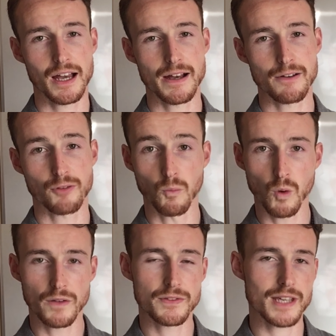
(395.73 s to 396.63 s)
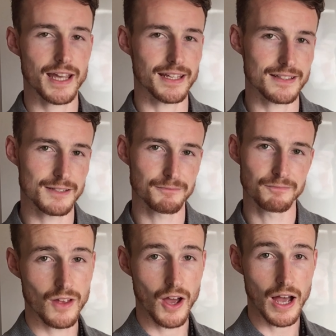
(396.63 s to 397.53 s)
from 1 to 8.
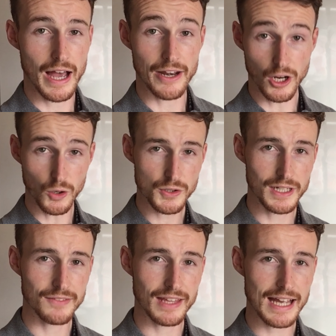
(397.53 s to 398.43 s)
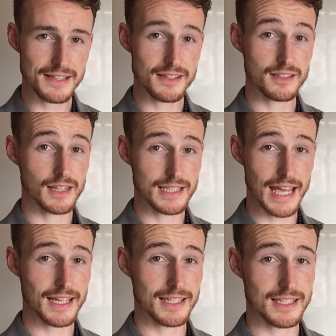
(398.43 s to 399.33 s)
And I'll also leave the answers to the
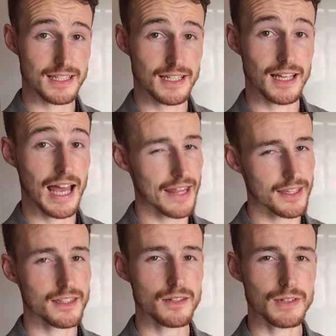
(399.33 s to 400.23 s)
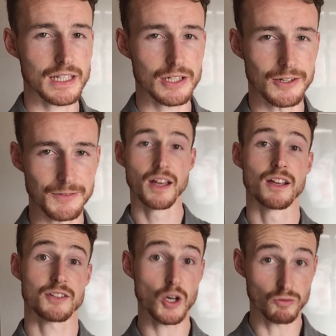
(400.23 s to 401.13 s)
text at the end of the video.
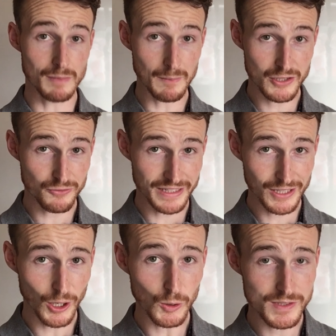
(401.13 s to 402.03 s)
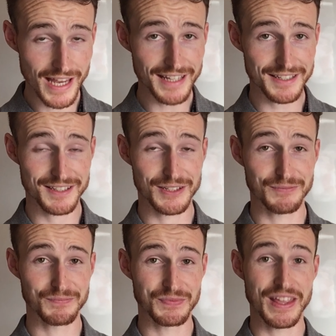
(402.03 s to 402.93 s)
So remember to read the whole text,
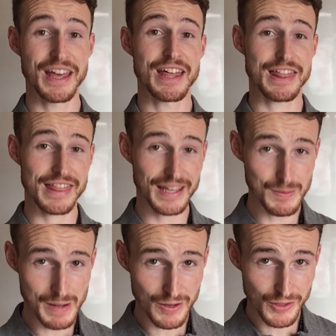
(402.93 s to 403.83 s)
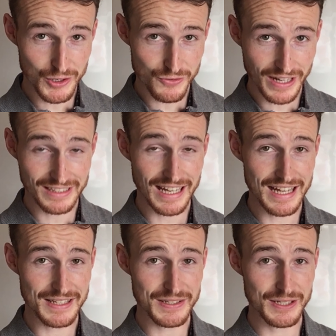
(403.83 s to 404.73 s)
think about the correct
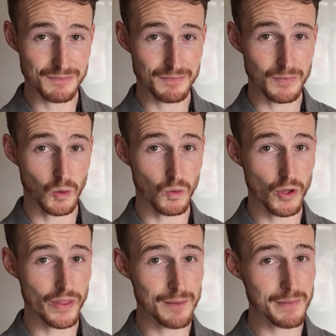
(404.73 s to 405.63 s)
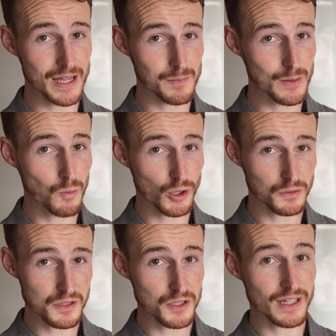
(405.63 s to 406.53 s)
answer. Although there may be 1
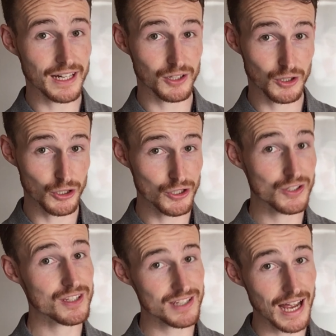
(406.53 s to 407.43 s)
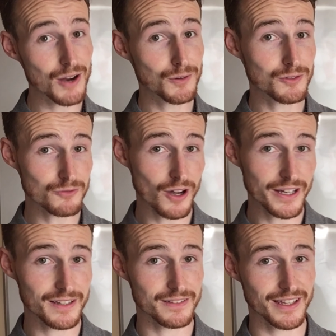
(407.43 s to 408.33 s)
or 2 that could sound
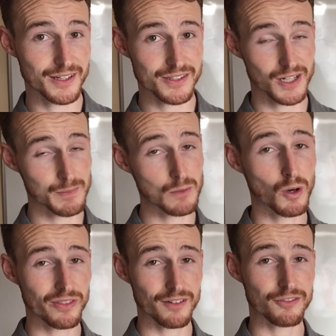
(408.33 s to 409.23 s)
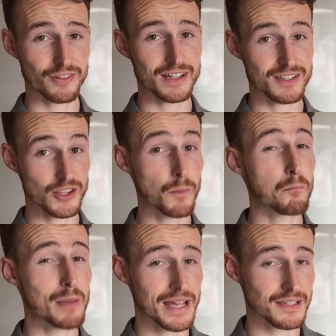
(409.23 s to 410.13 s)
right, there's going to be one that fits the
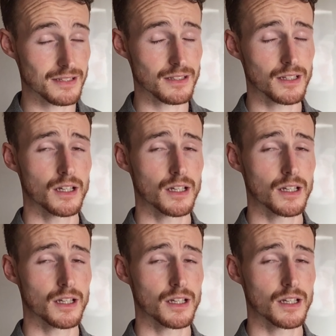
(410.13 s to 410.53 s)
best.